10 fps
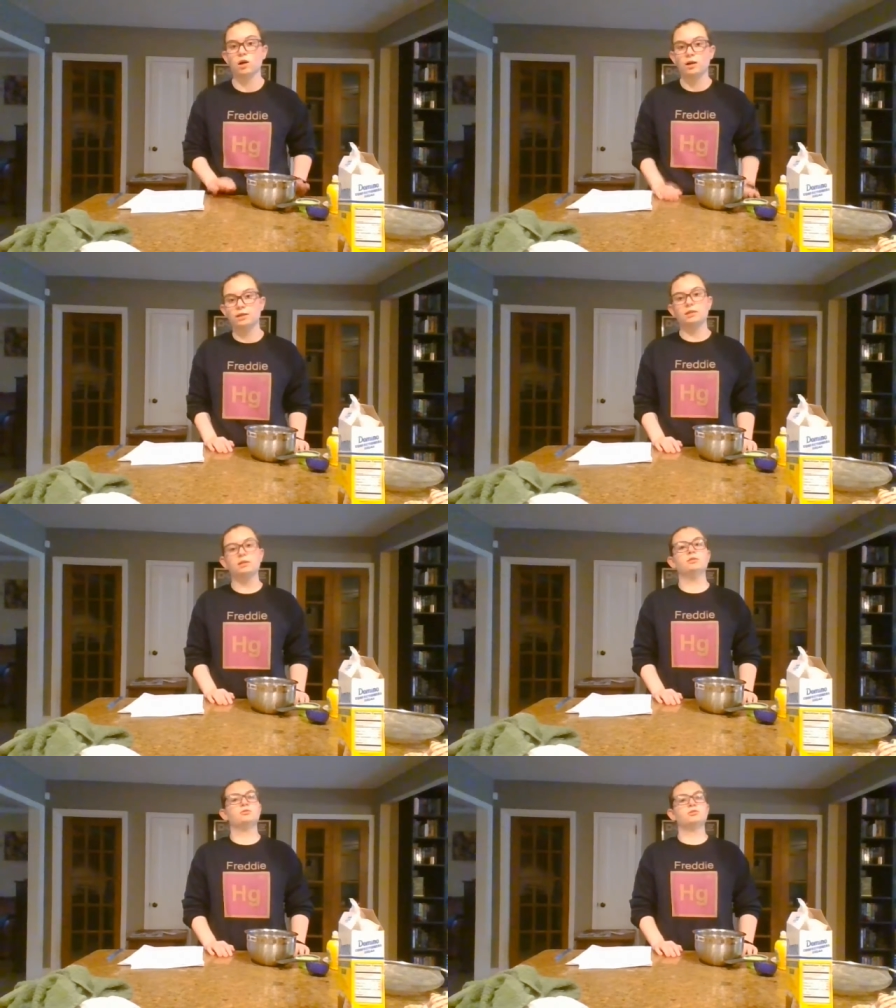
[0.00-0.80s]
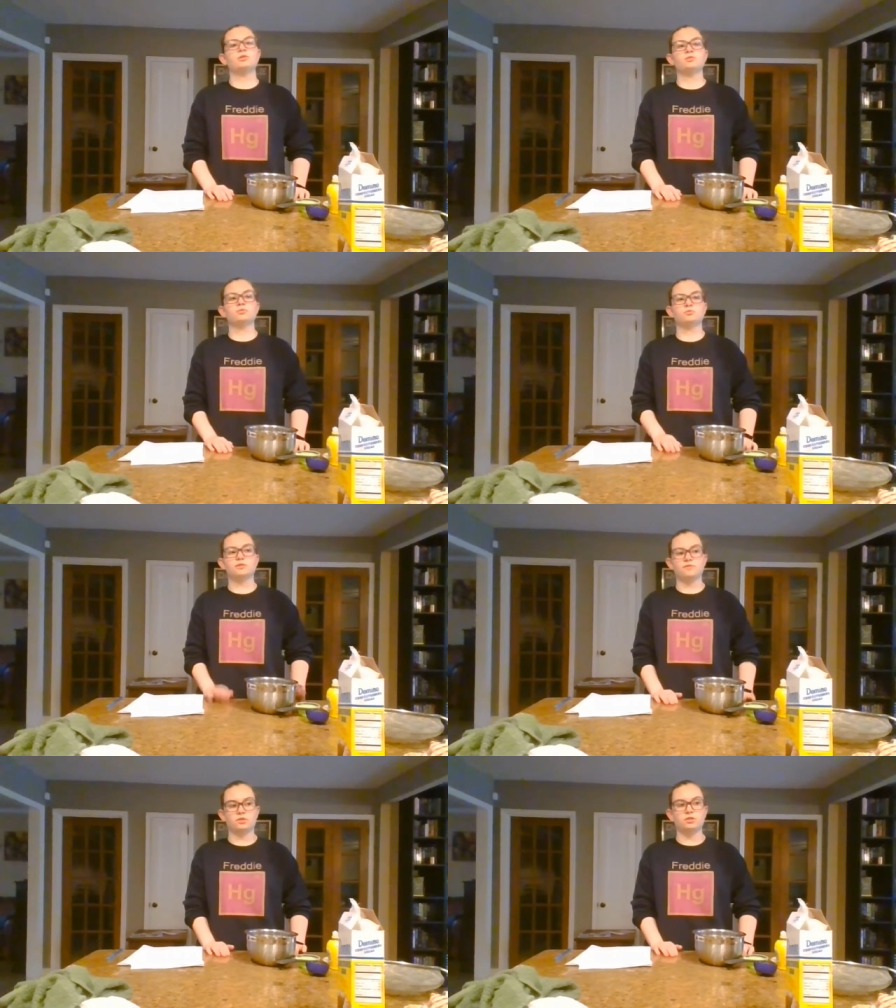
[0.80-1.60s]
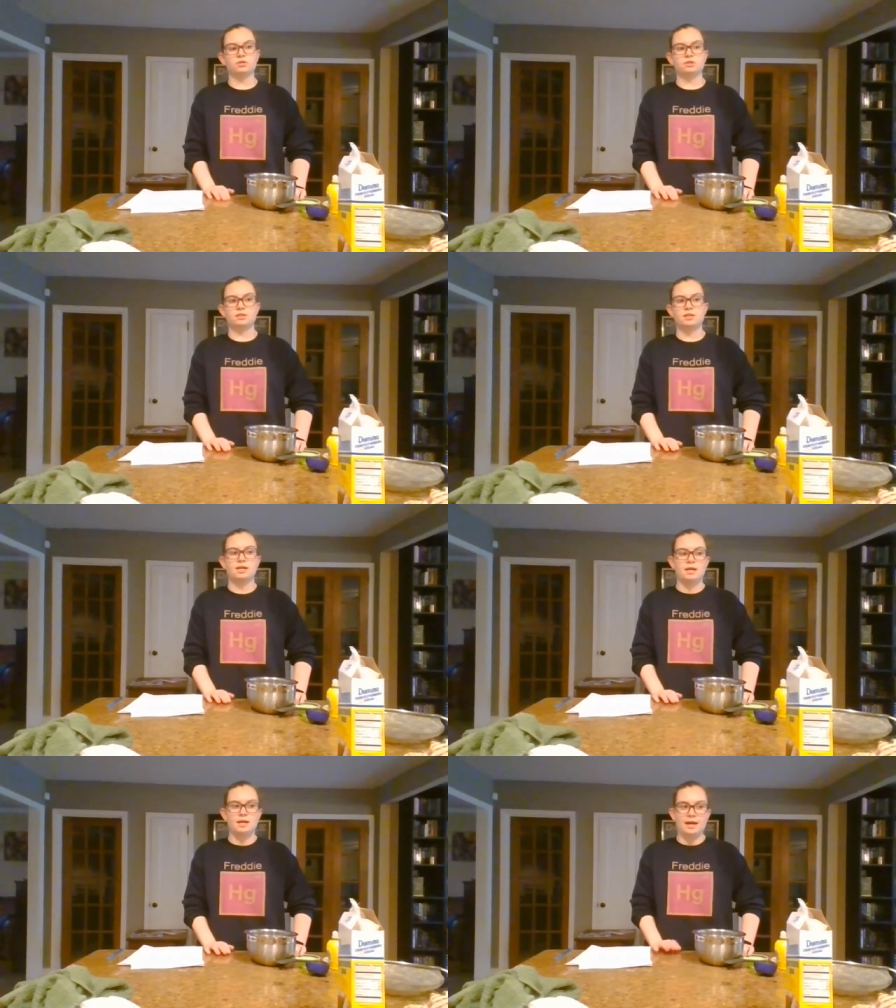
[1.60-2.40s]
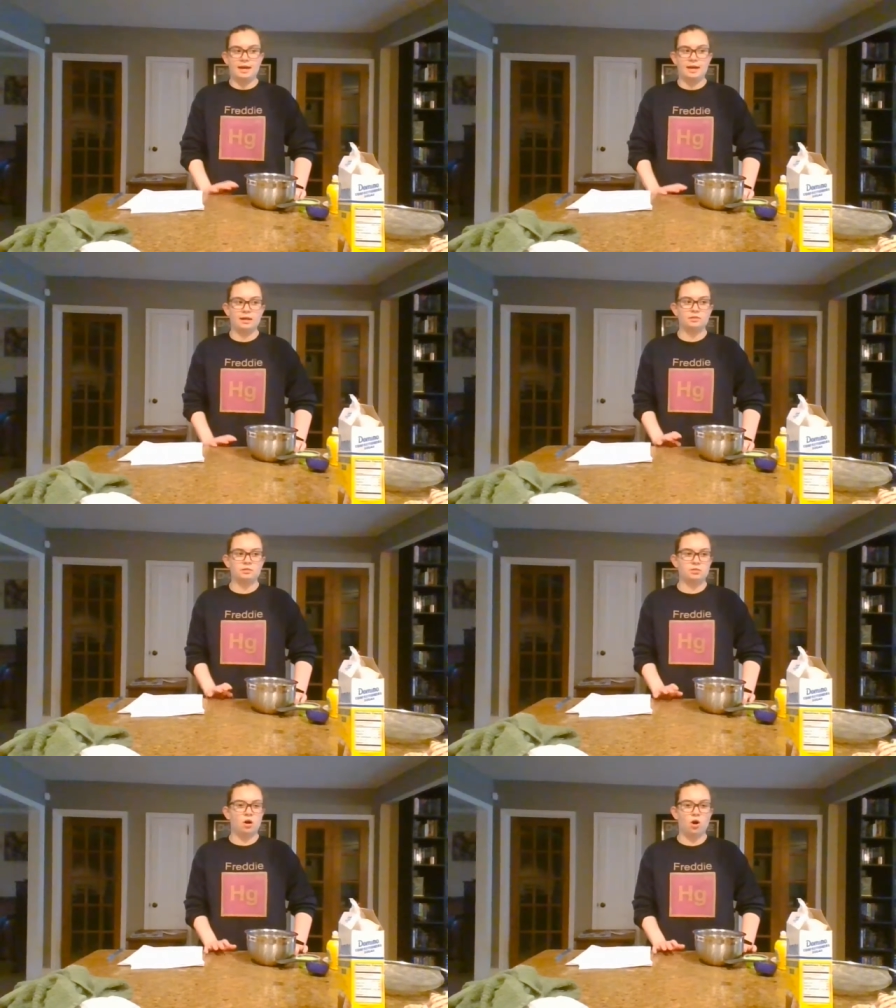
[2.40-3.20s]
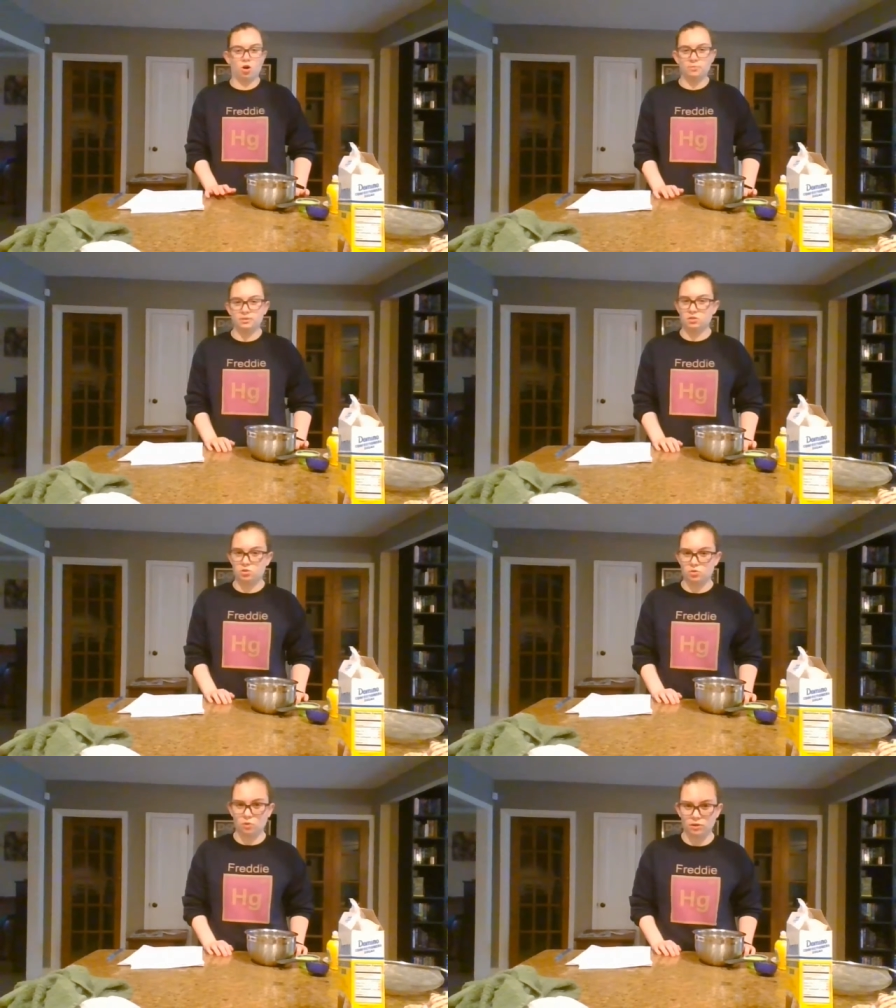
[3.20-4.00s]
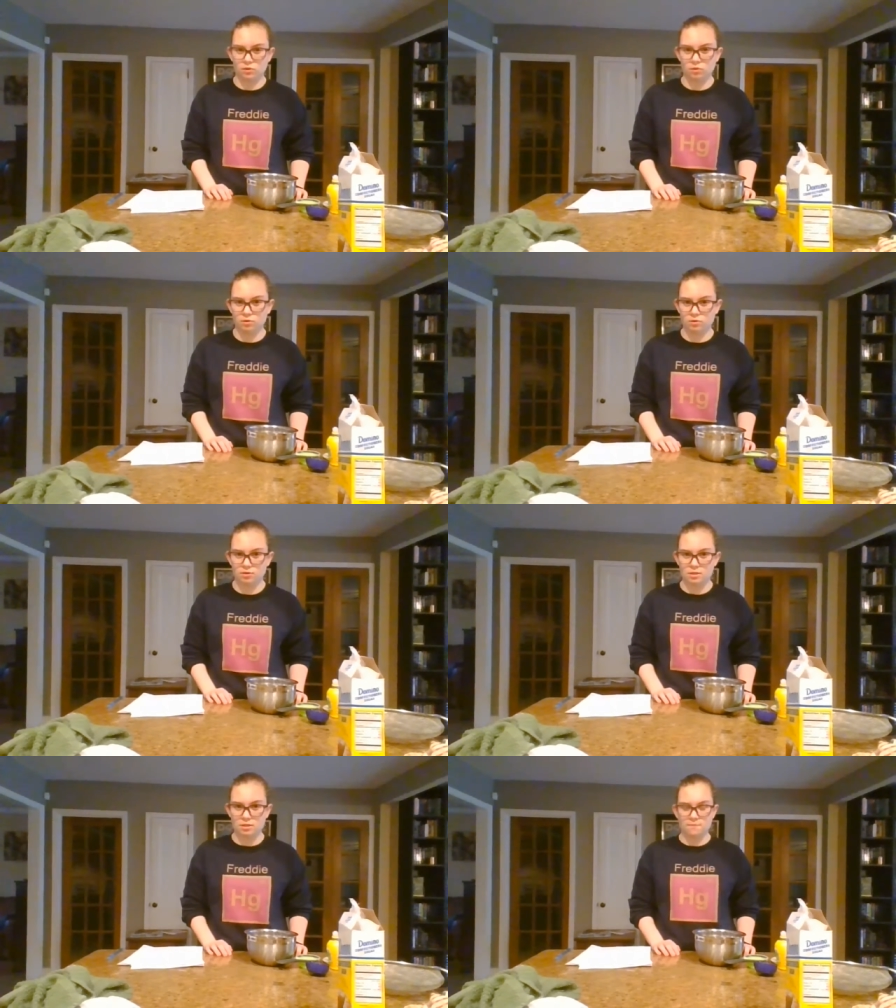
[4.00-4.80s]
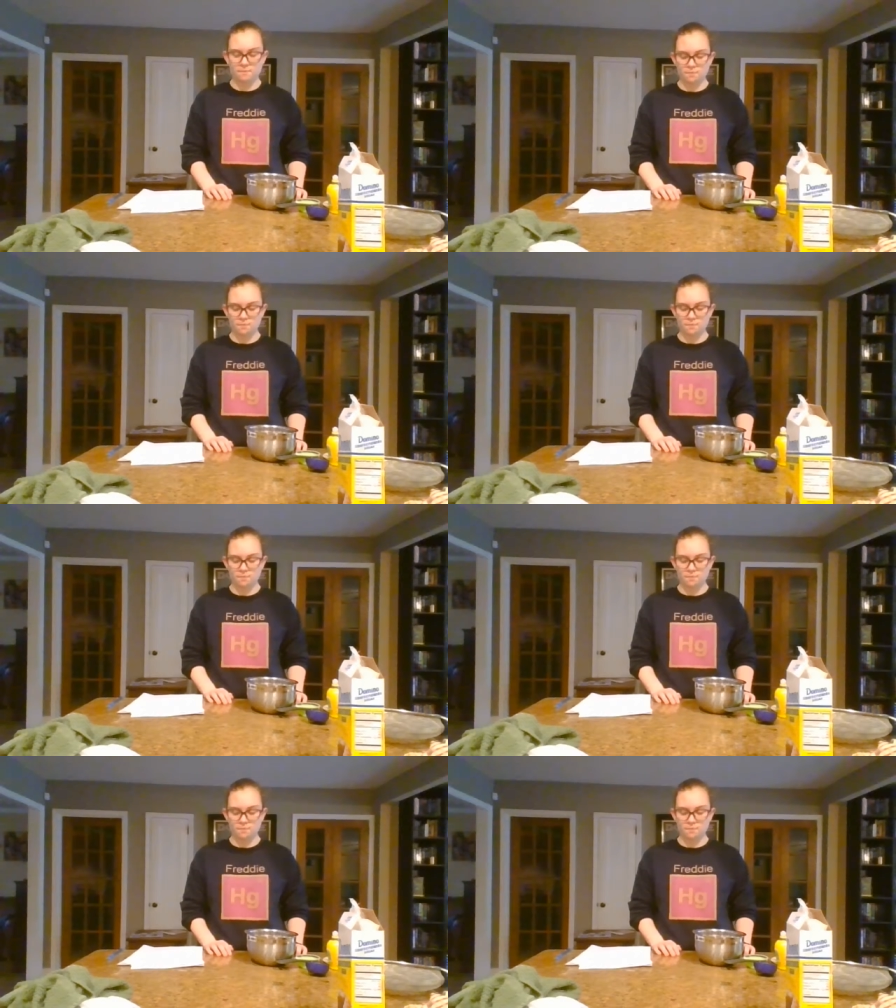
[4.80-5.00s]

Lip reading: running into rivers and harming soils.